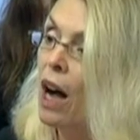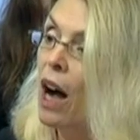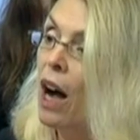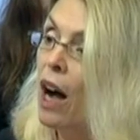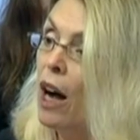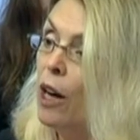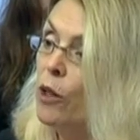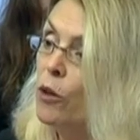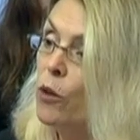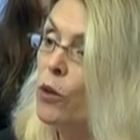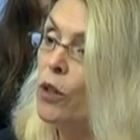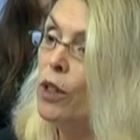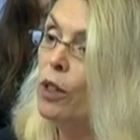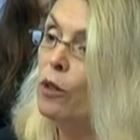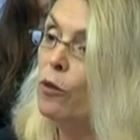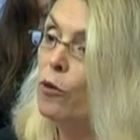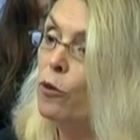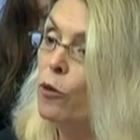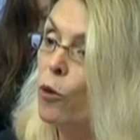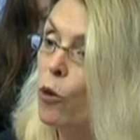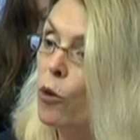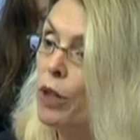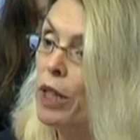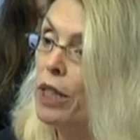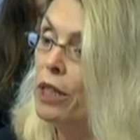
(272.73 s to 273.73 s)

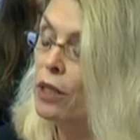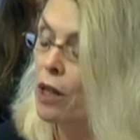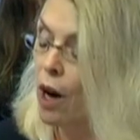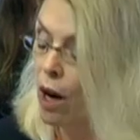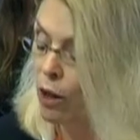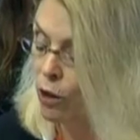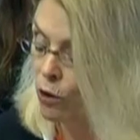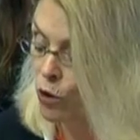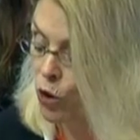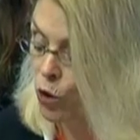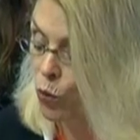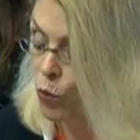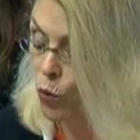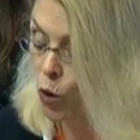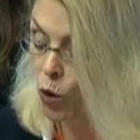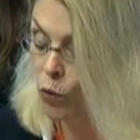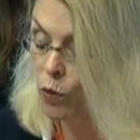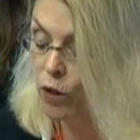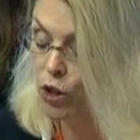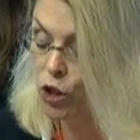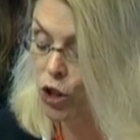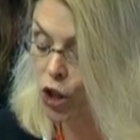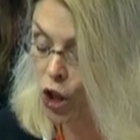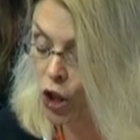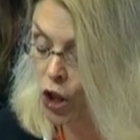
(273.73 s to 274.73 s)
$140 were
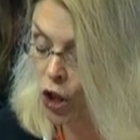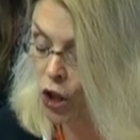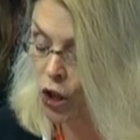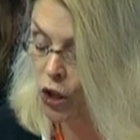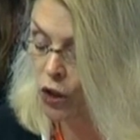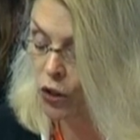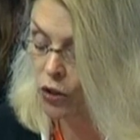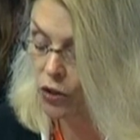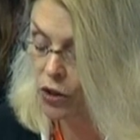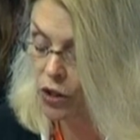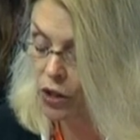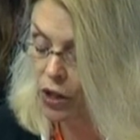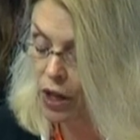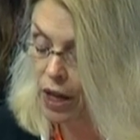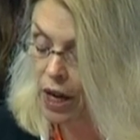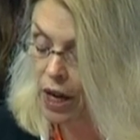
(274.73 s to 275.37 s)
returned.